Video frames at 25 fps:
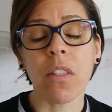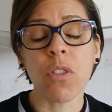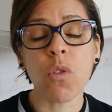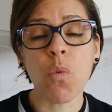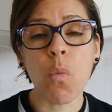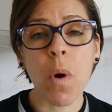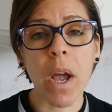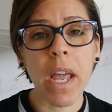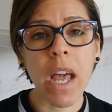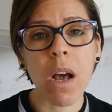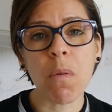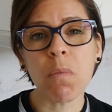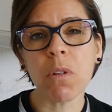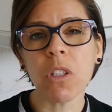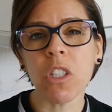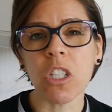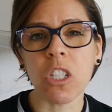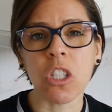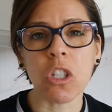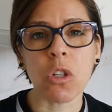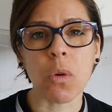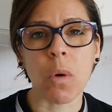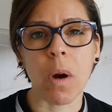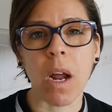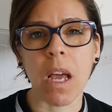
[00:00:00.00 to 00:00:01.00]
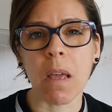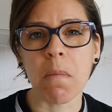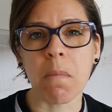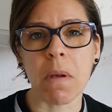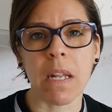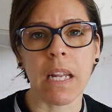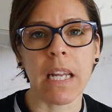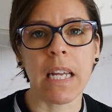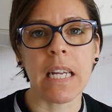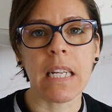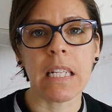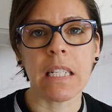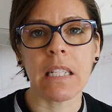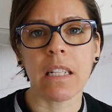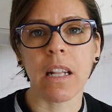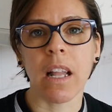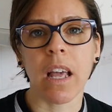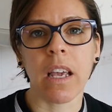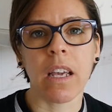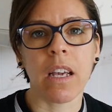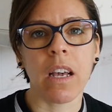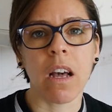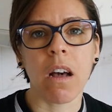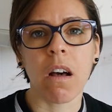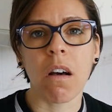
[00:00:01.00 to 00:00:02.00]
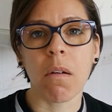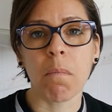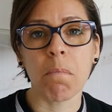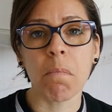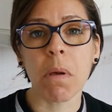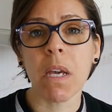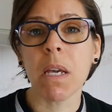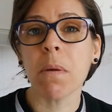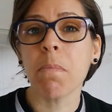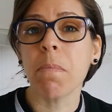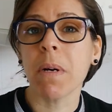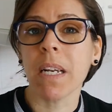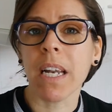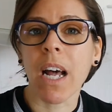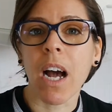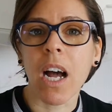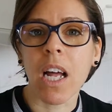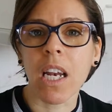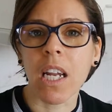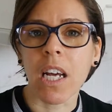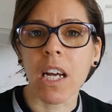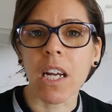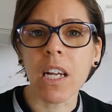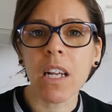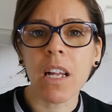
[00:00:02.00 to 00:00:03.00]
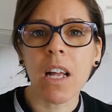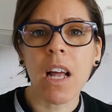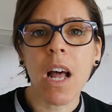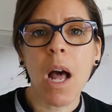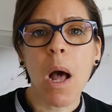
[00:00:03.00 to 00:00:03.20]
the way I would describe it is like a big banana,